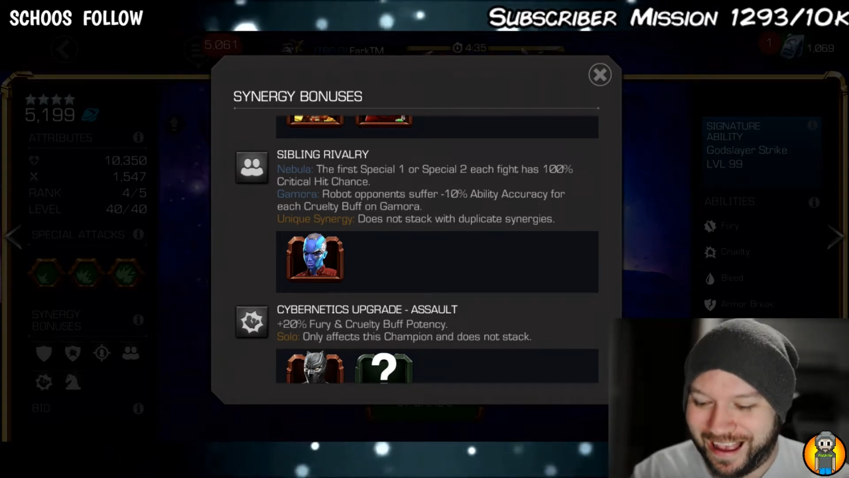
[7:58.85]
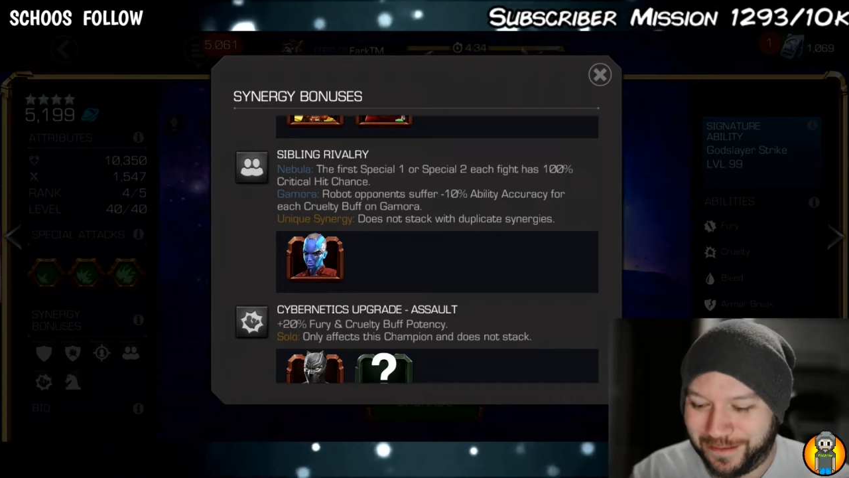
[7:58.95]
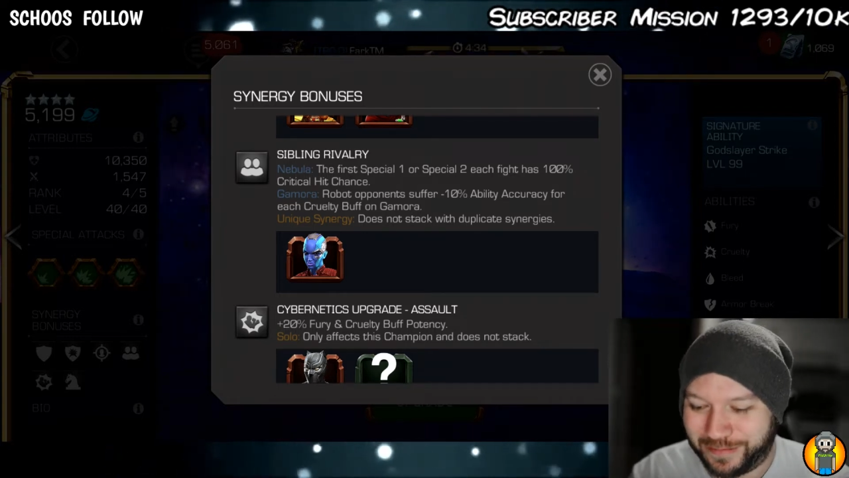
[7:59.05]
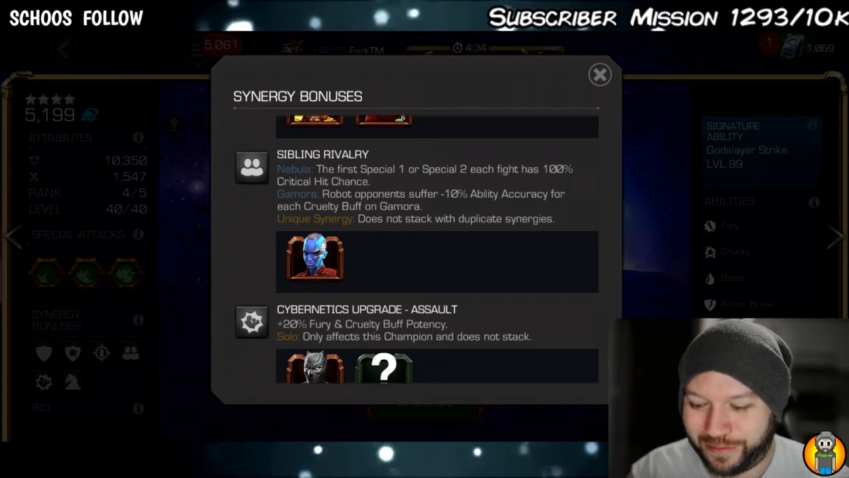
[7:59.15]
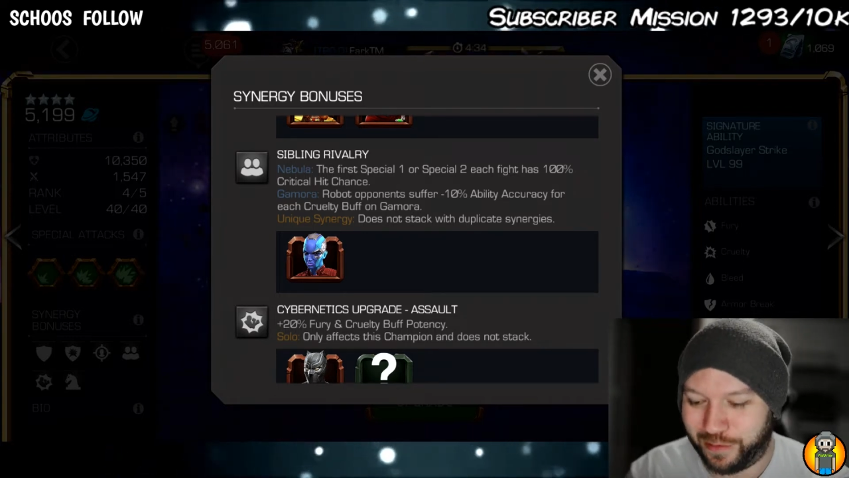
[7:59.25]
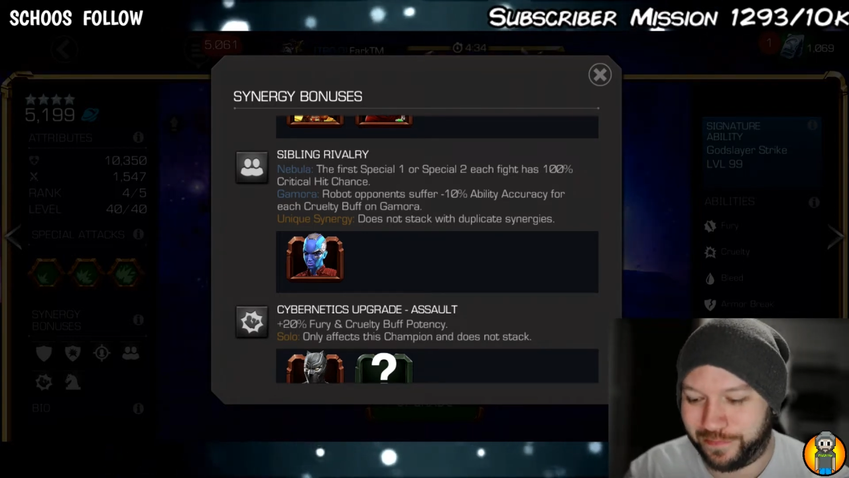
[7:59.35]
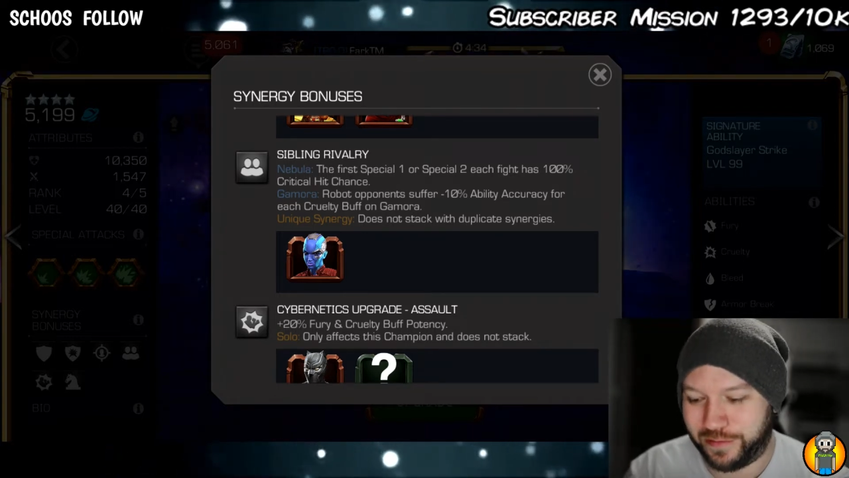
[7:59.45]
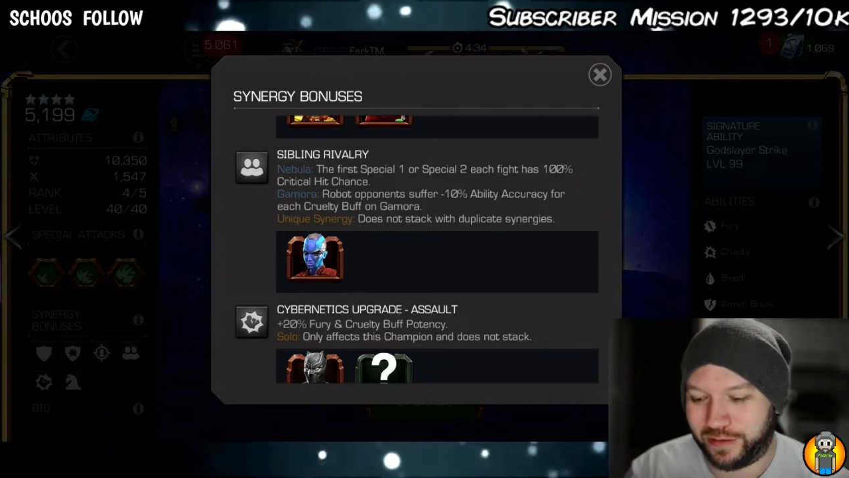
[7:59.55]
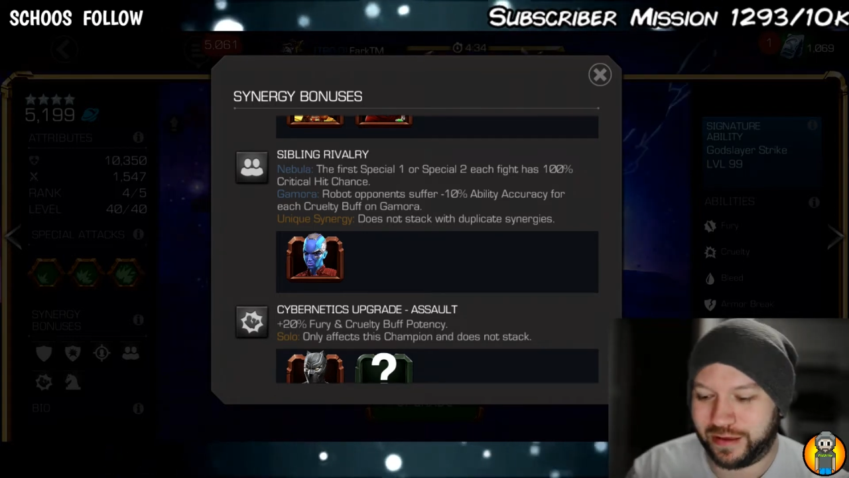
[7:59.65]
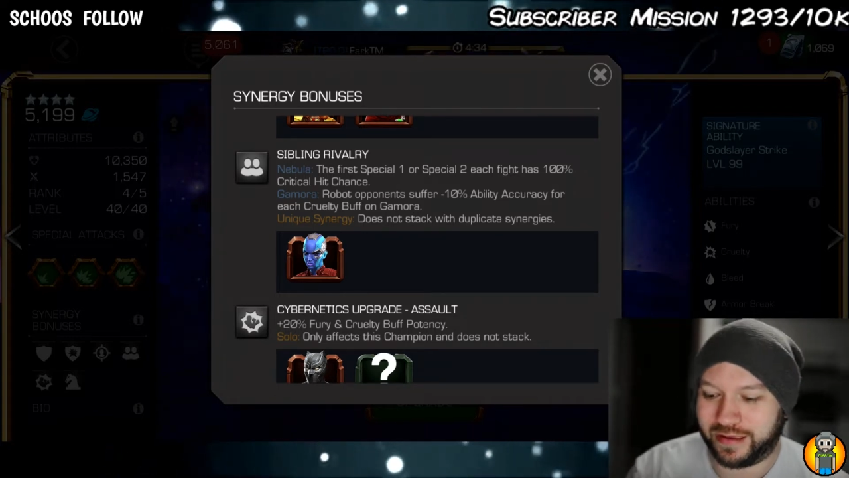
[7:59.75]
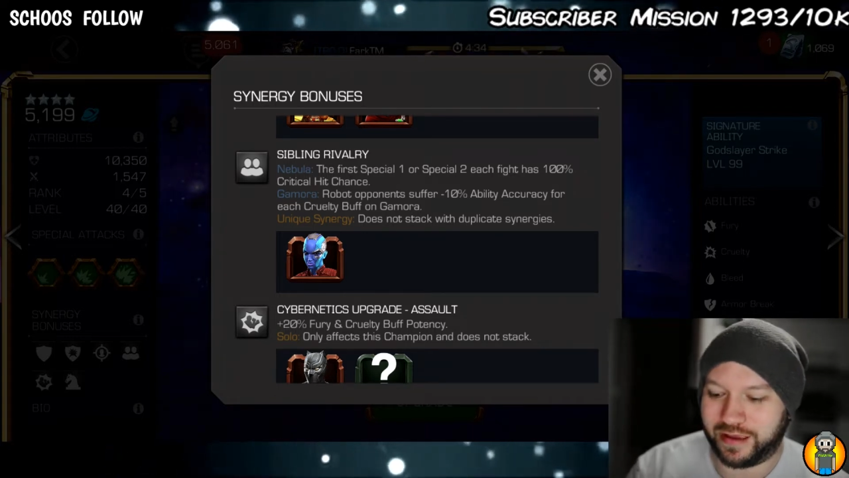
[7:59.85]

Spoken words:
So if you can get